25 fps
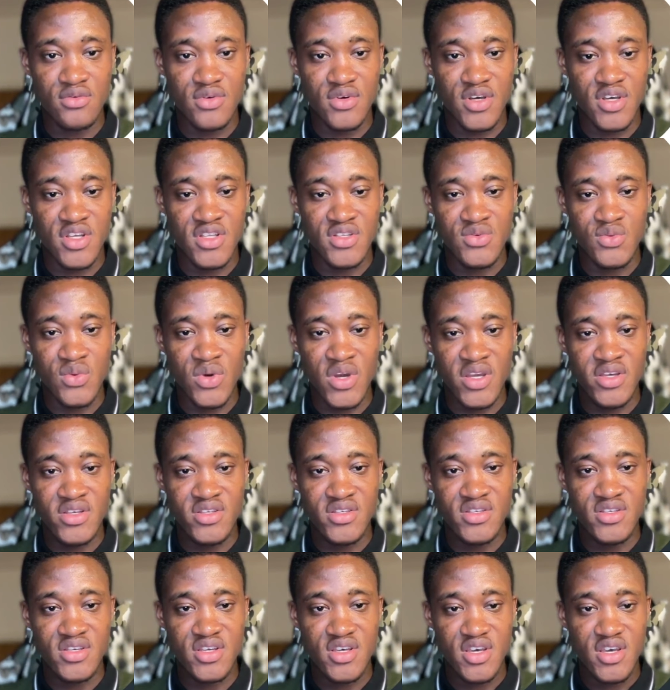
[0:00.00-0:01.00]
it works,
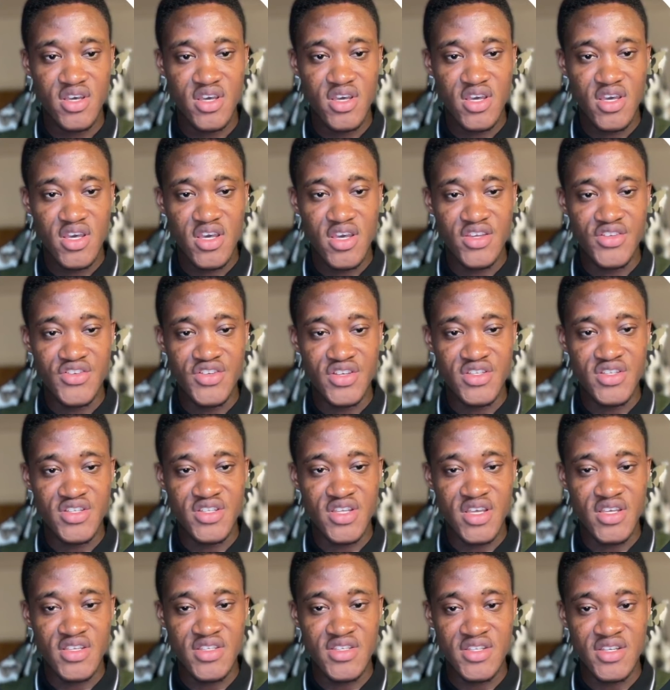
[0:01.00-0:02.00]
it just
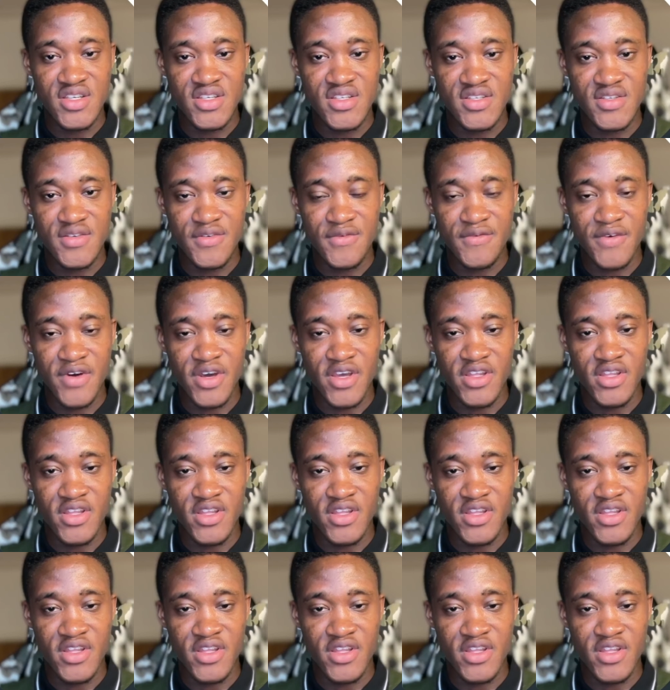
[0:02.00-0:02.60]
takes this file.